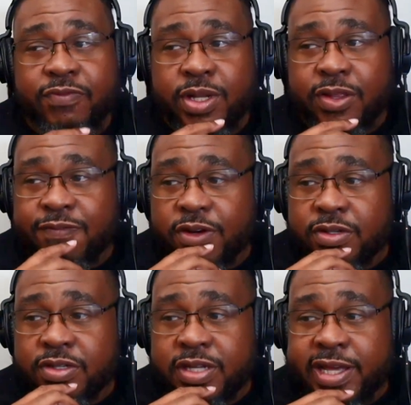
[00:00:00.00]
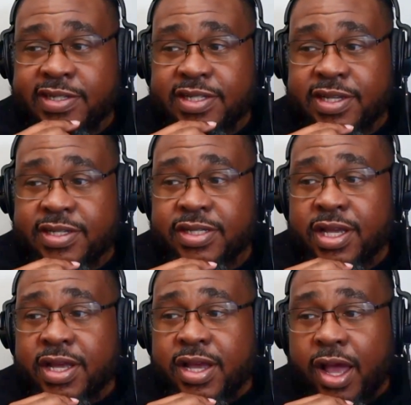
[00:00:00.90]
One of the first tests is
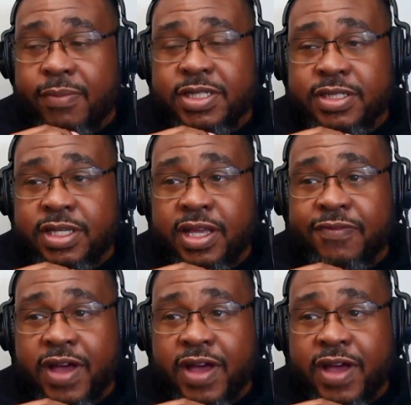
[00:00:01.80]
I'm going to see if